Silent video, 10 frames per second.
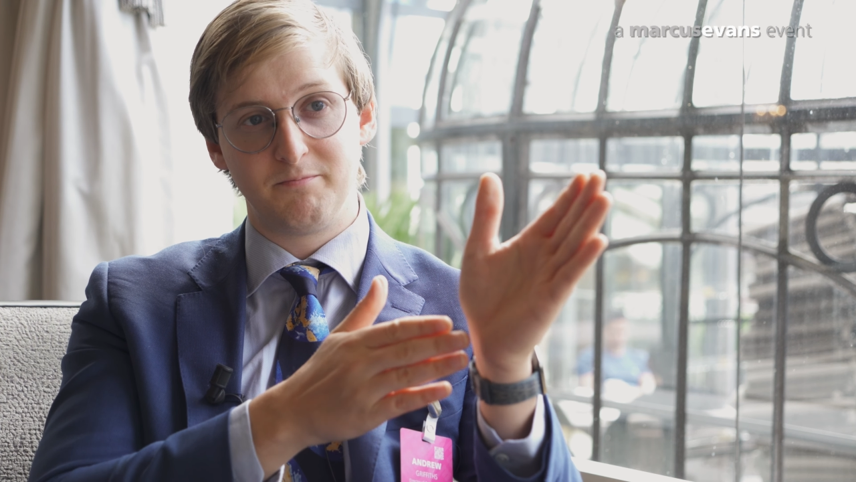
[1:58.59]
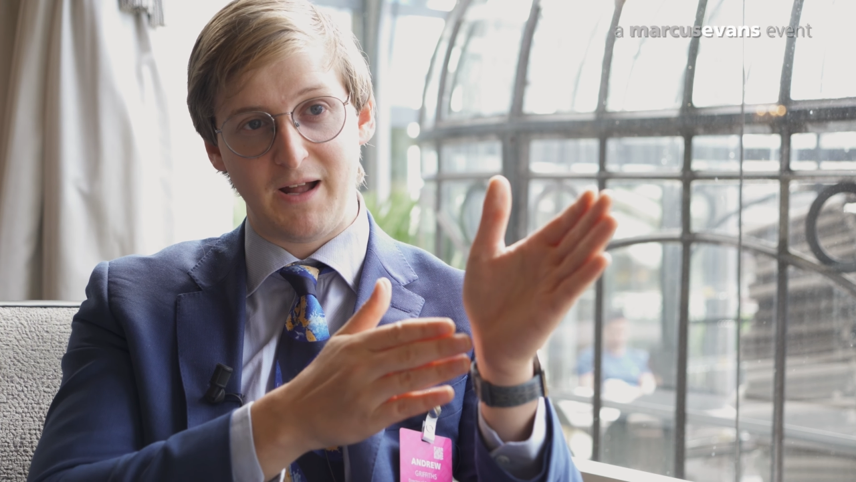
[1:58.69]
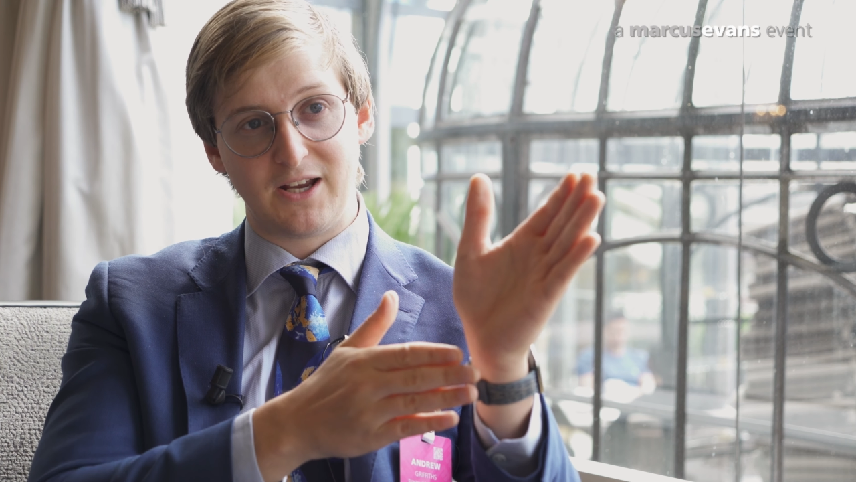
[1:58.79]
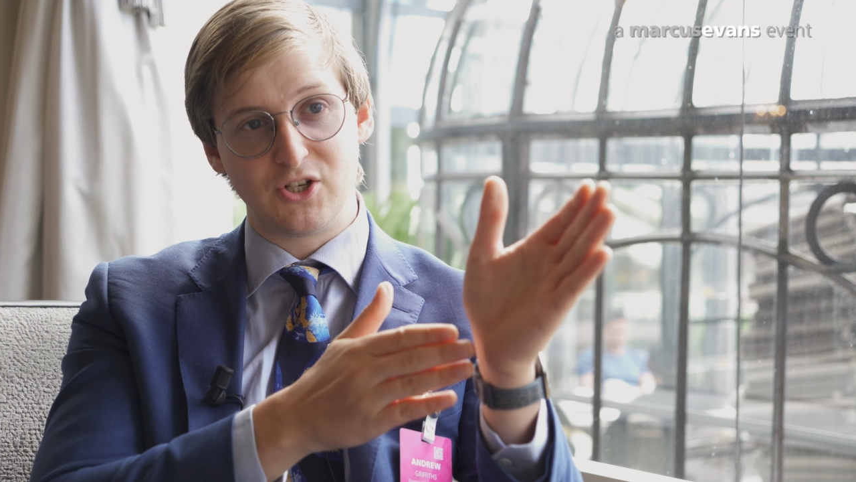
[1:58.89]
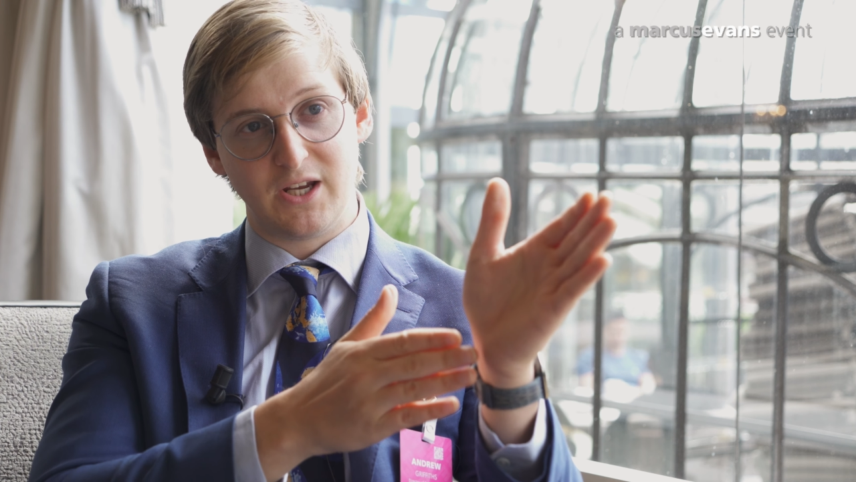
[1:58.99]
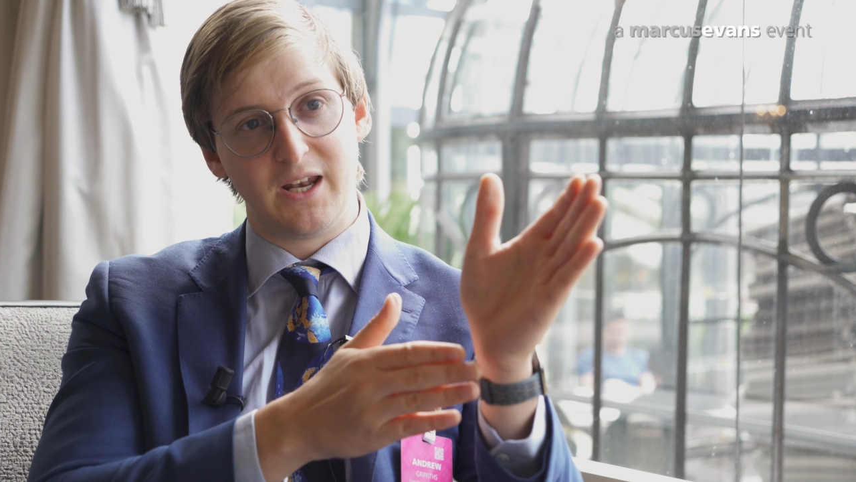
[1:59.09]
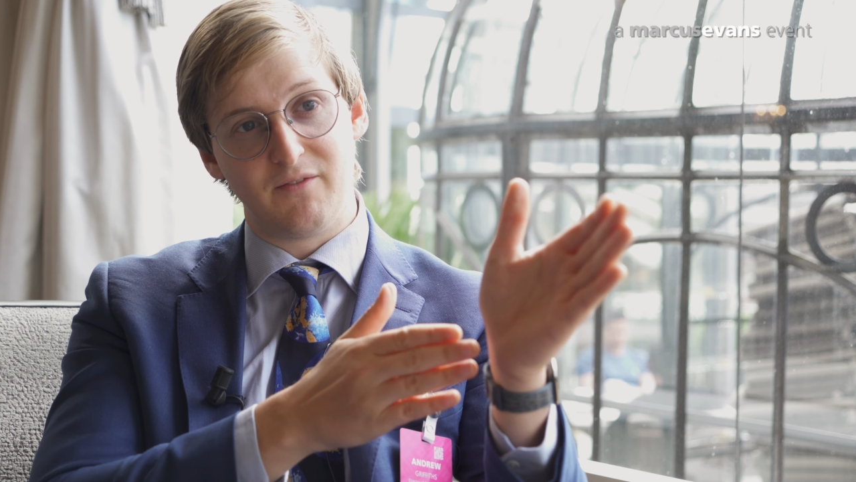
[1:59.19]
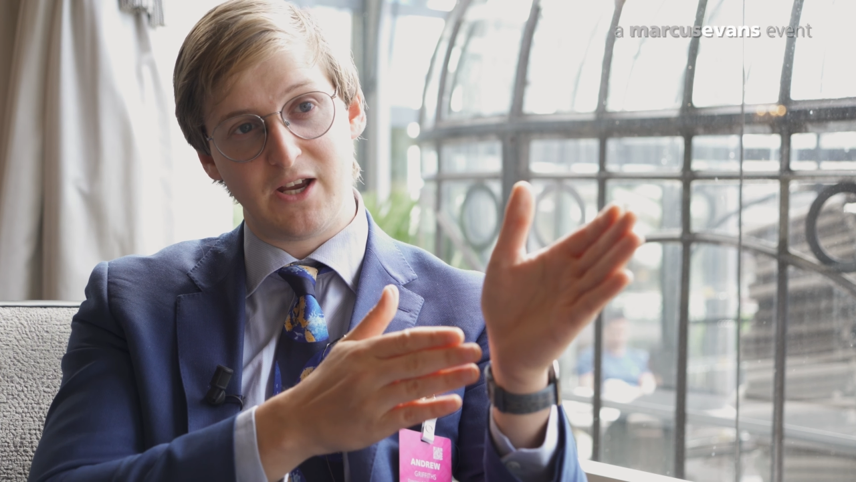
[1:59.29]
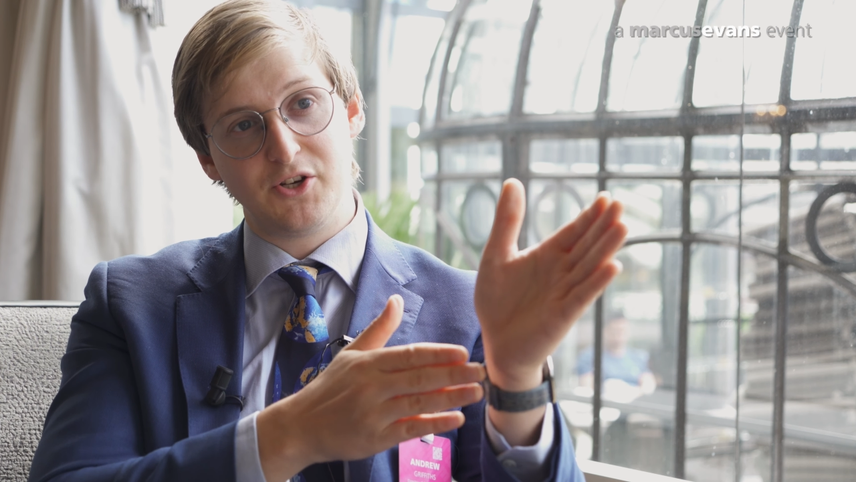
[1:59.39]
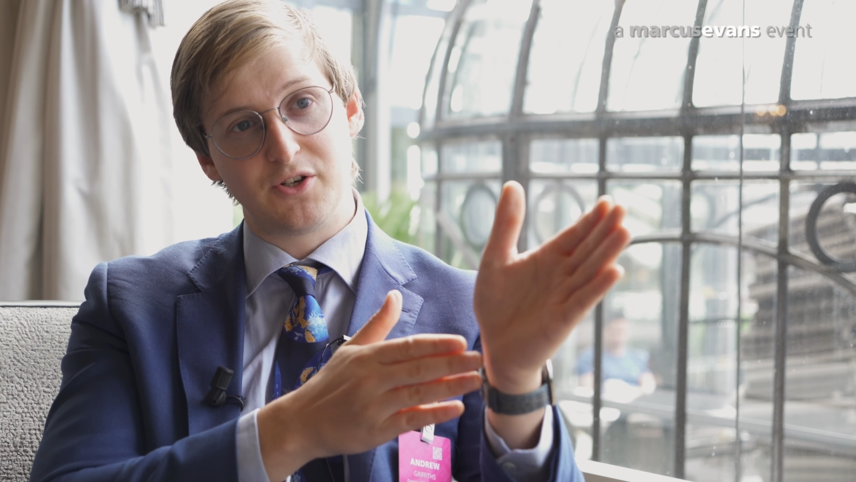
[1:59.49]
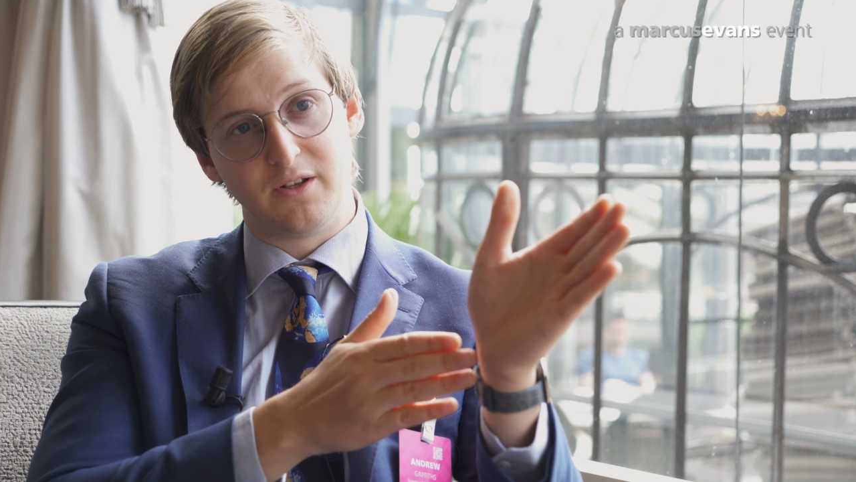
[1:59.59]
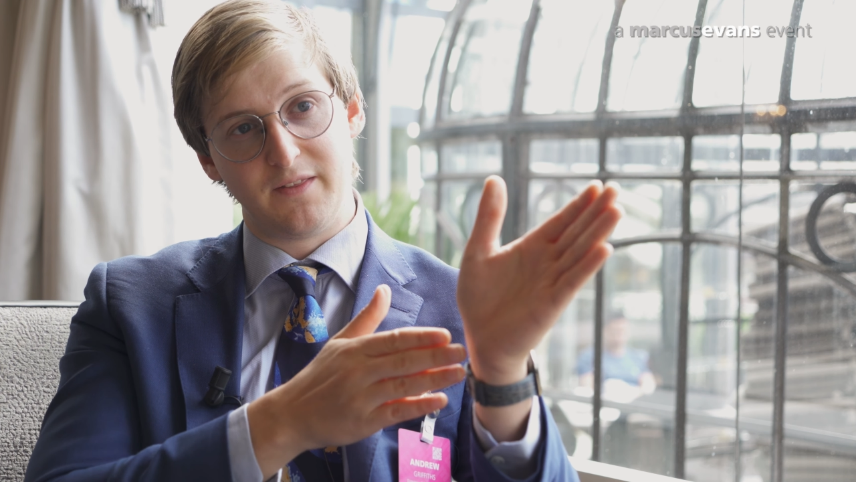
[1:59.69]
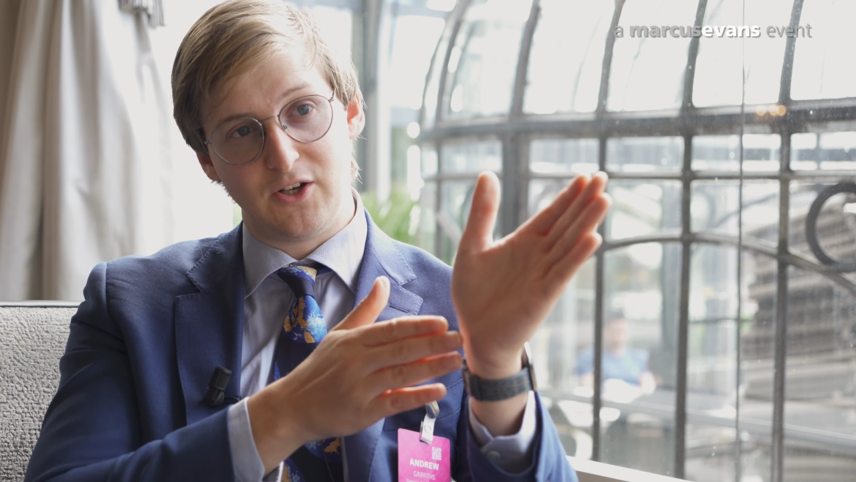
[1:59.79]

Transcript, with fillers: packaging innovation that